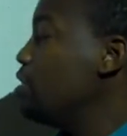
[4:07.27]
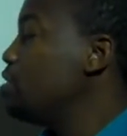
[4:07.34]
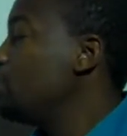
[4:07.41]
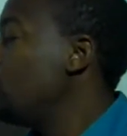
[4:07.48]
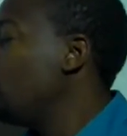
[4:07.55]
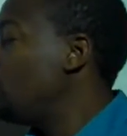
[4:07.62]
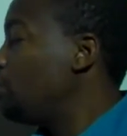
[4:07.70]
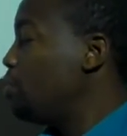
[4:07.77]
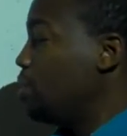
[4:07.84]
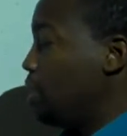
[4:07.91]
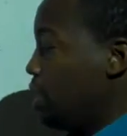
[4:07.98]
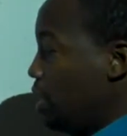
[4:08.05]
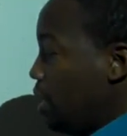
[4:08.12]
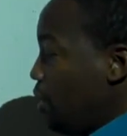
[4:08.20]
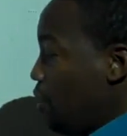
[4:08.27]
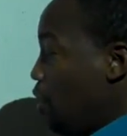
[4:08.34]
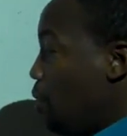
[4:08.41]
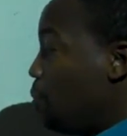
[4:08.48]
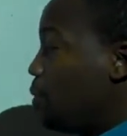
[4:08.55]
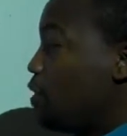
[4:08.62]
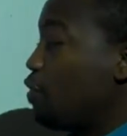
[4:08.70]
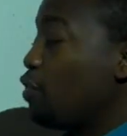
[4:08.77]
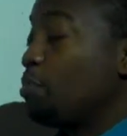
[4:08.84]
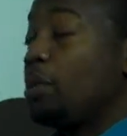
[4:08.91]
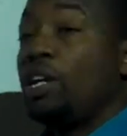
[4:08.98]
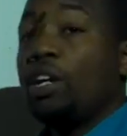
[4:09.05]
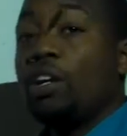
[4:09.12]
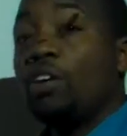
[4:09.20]
So hopefully from
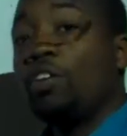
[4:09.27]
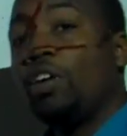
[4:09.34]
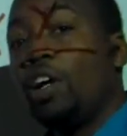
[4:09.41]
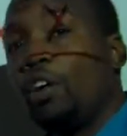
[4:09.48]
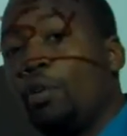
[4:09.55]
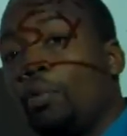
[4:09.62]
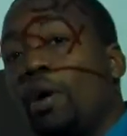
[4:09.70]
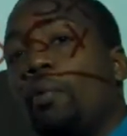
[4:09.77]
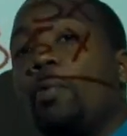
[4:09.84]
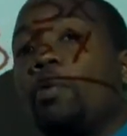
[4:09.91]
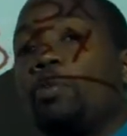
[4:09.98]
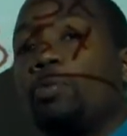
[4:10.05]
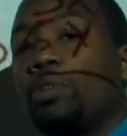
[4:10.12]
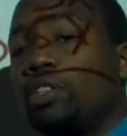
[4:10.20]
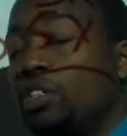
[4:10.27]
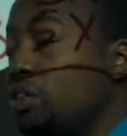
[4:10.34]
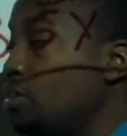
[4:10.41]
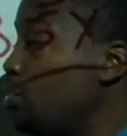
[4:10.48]
here, everybody knows what to